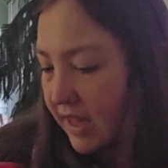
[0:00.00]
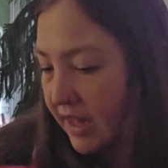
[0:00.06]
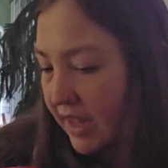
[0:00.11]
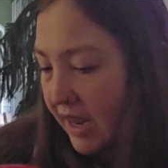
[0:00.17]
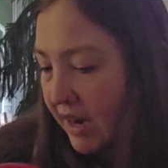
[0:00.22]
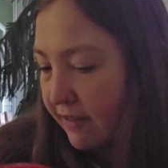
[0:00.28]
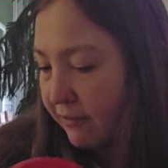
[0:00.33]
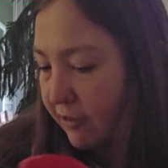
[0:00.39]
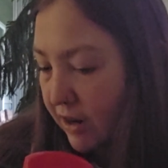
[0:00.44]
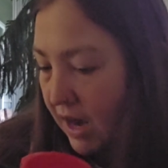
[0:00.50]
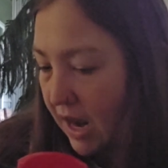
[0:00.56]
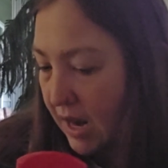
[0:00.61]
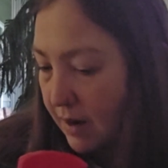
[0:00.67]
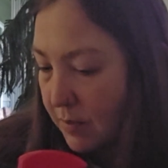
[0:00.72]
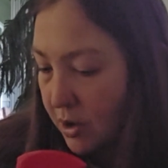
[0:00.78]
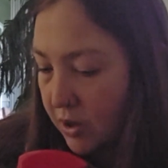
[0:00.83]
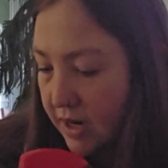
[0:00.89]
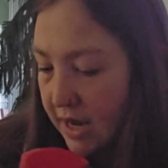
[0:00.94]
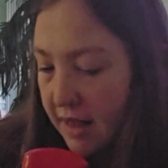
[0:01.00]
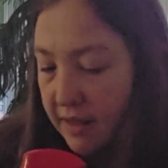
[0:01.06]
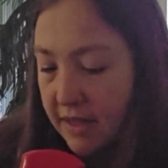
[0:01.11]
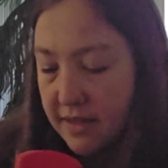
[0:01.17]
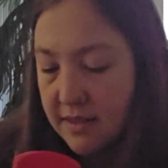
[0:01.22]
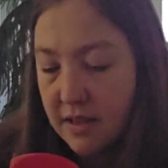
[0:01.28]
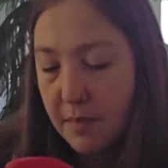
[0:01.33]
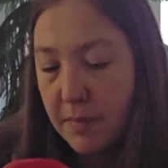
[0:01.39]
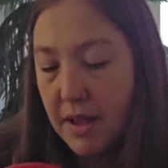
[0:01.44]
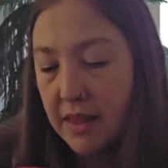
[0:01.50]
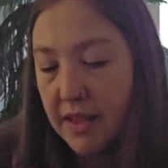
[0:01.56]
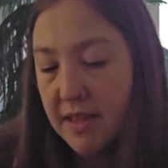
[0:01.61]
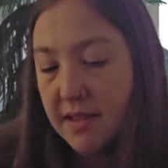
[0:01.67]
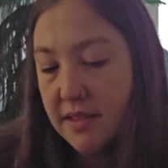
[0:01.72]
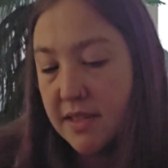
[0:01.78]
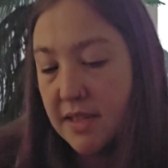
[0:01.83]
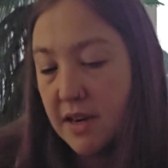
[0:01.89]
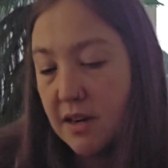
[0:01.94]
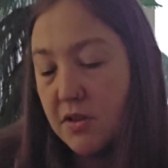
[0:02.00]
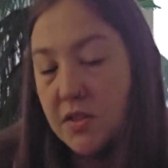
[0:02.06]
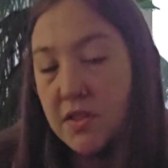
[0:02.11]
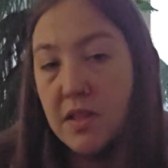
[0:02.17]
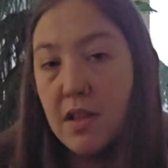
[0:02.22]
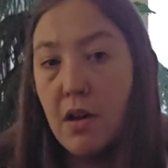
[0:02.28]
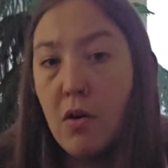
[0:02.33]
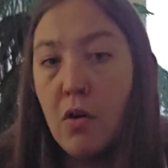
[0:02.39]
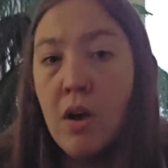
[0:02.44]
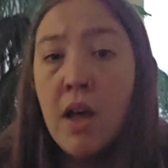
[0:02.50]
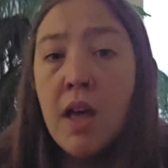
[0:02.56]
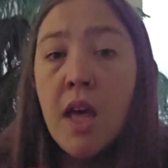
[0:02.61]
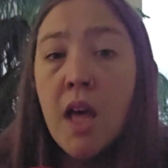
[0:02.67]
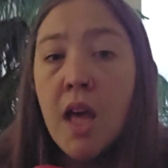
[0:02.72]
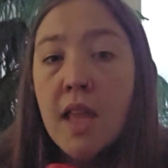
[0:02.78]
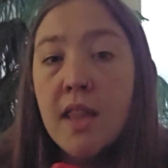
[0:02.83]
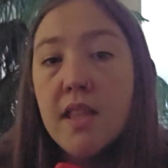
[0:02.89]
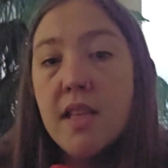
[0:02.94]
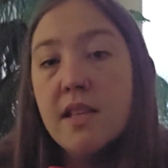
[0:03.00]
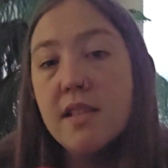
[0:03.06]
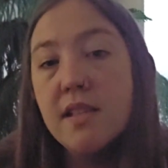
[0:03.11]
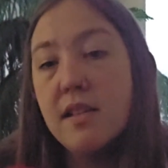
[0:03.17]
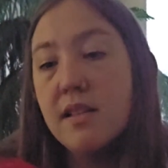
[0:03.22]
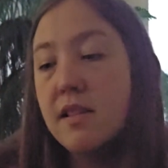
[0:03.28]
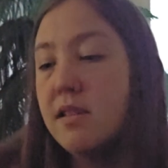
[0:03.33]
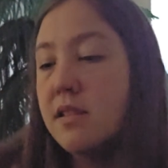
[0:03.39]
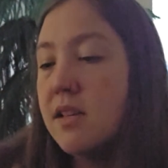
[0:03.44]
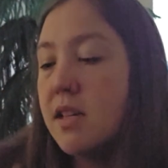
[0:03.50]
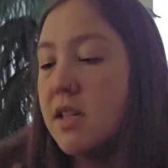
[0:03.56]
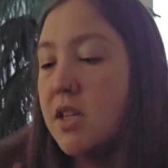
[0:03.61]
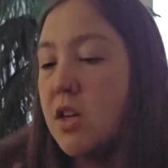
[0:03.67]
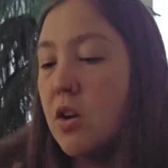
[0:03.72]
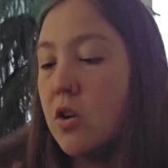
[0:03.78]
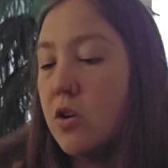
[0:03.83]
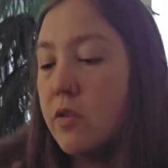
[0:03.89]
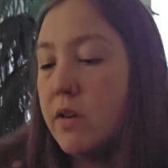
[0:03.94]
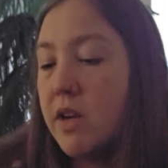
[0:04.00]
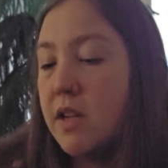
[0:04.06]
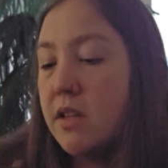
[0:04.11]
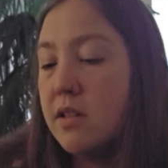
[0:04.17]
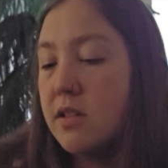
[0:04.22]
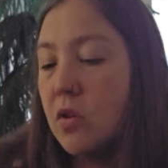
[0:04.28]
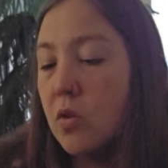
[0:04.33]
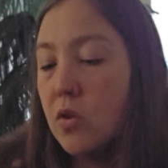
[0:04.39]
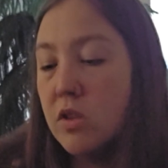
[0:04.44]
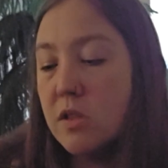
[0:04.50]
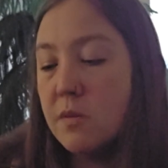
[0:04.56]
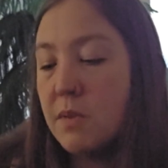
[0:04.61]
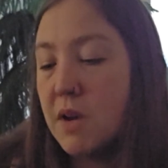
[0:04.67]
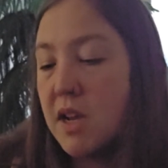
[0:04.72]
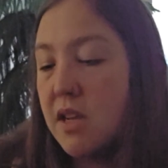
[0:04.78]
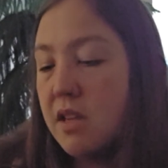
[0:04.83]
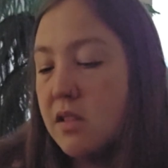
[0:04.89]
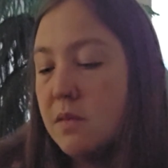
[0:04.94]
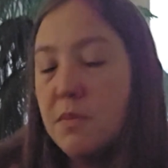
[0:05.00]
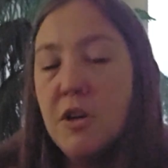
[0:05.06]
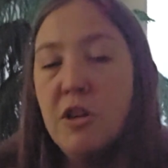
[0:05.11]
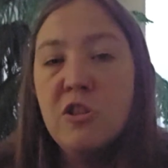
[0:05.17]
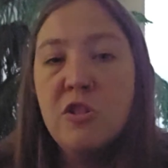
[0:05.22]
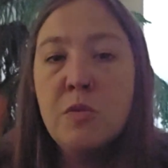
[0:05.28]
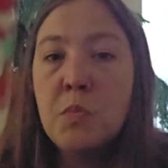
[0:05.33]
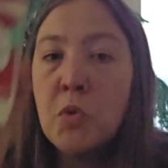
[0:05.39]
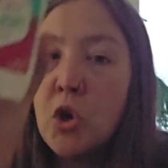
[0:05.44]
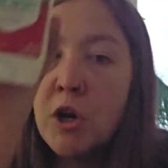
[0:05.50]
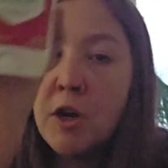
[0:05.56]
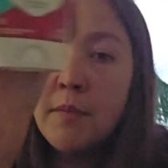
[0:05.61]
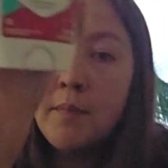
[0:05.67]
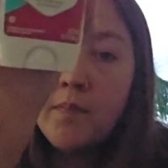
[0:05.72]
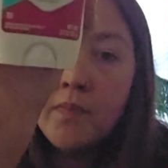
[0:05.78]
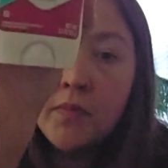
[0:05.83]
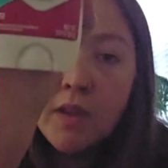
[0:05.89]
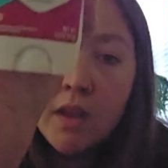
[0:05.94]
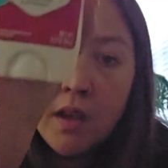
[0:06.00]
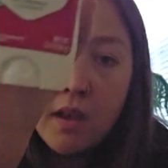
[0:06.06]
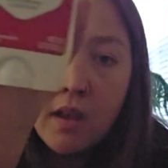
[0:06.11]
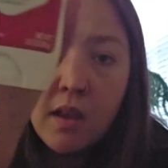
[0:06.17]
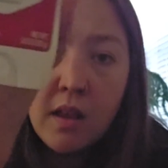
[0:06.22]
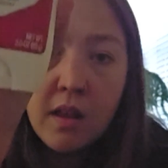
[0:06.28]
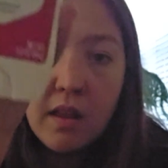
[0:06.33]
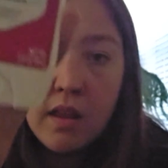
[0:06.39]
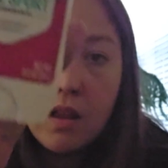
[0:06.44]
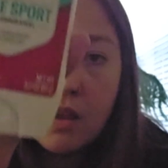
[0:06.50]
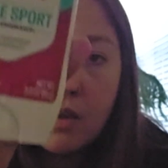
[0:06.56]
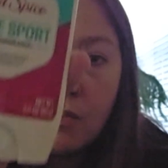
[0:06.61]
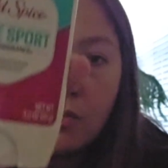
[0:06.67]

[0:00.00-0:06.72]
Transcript: kind of forgot about it, at least on my list here. So this is a deodorant, Old Spice Pure Sport. It